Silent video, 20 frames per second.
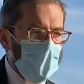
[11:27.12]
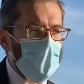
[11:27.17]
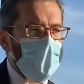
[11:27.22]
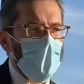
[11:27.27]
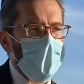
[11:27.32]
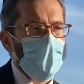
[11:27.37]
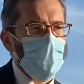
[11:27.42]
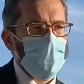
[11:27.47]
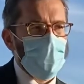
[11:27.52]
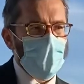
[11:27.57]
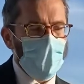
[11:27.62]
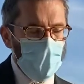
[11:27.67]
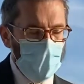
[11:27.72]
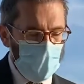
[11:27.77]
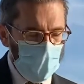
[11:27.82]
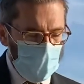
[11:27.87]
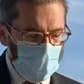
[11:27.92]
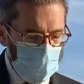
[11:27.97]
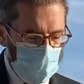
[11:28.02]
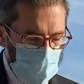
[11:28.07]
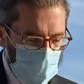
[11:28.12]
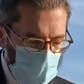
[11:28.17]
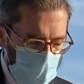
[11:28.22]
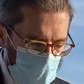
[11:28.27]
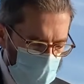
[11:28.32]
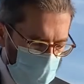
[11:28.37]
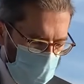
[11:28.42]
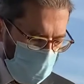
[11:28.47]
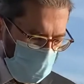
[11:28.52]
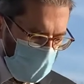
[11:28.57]
wiring up the electricity
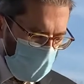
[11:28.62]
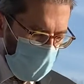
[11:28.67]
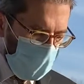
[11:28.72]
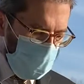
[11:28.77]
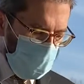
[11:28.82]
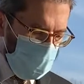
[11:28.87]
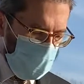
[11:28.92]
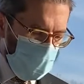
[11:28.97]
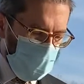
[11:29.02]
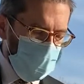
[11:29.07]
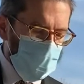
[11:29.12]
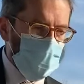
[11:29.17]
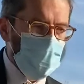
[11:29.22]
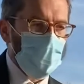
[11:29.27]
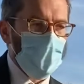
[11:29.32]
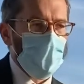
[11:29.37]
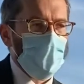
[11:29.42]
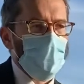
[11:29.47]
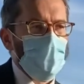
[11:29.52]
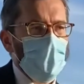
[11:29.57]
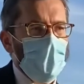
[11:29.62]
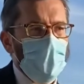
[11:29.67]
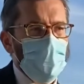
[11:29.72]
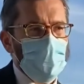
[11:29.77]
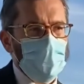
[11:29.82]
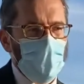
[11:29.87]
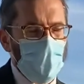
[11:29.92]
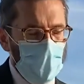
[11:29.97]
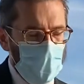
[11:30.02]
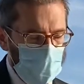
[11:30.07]
of a wind tunnel and
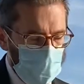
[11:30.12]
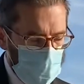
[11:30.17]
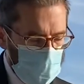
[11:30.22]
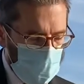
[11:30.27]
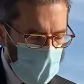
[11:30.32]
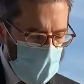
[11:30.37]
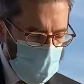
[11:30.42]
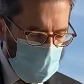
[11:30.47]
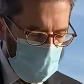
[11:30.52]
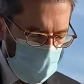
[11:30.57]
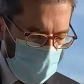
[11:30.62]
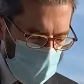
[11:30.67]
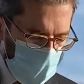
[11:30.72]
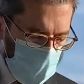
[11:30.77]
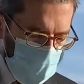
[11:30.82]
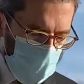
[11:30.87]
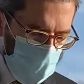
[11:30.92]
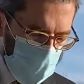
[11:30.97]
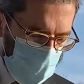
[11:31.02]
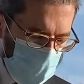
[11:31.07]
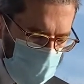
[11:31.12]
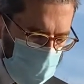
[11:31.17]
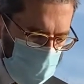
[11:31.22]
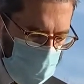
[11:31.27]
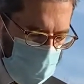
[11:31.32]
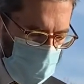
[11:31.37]
similar space-related things.